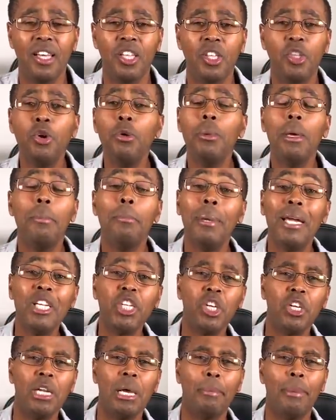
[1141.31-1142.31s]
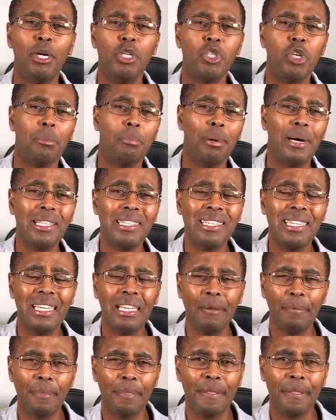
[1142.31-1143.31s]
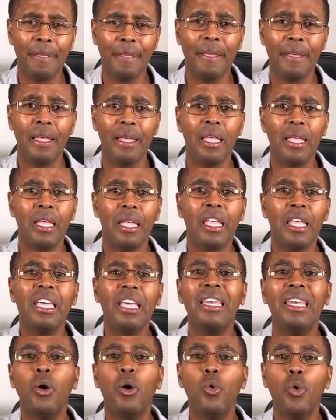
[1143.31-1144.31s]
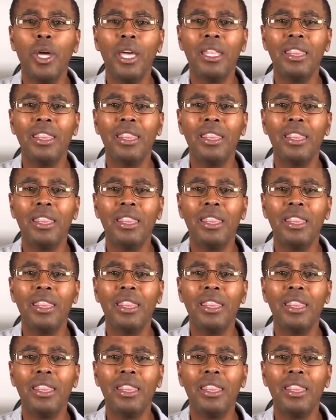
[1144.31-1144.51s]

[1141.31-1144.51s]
You may mention about your birthday in a way